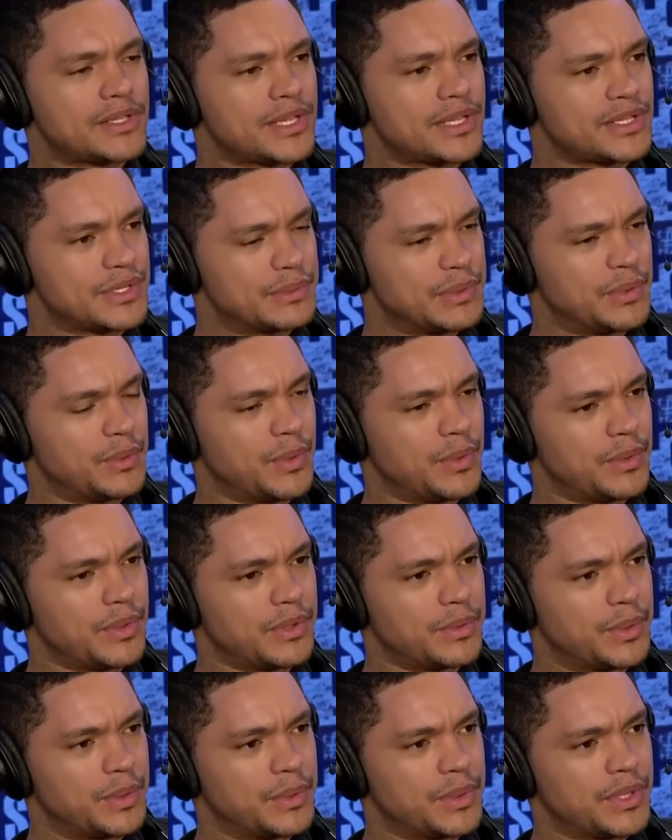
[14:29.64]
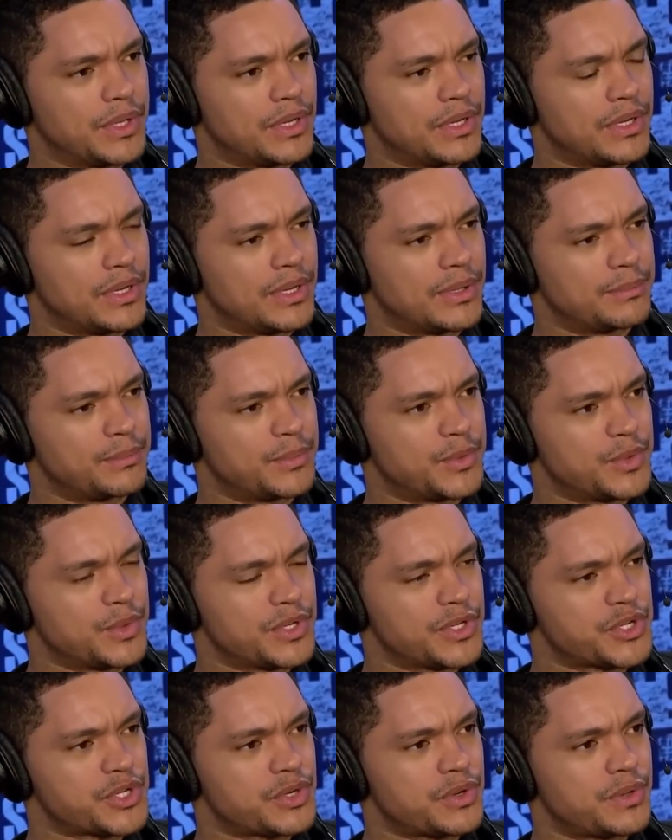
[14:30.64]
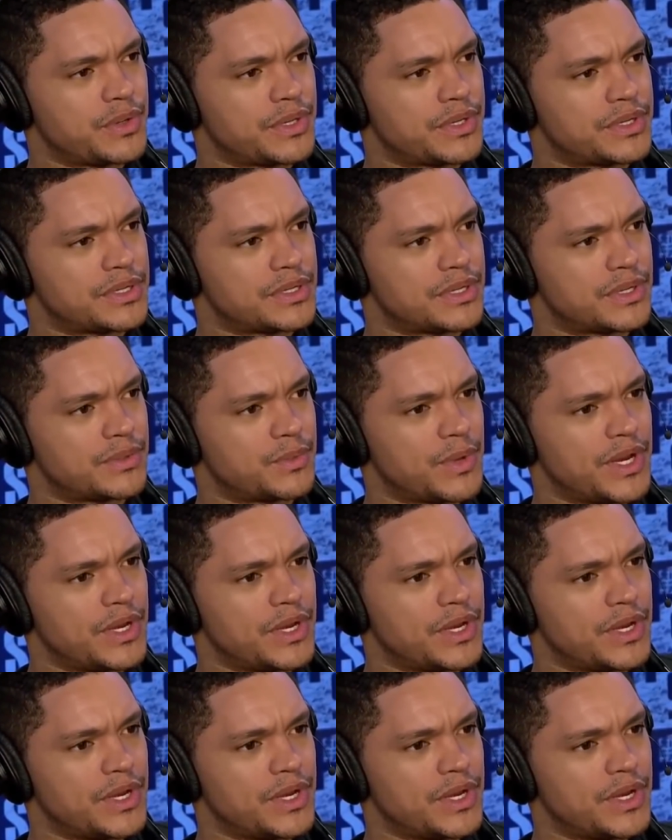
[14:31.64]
to me, we were we were um, doing a show at uh, Radio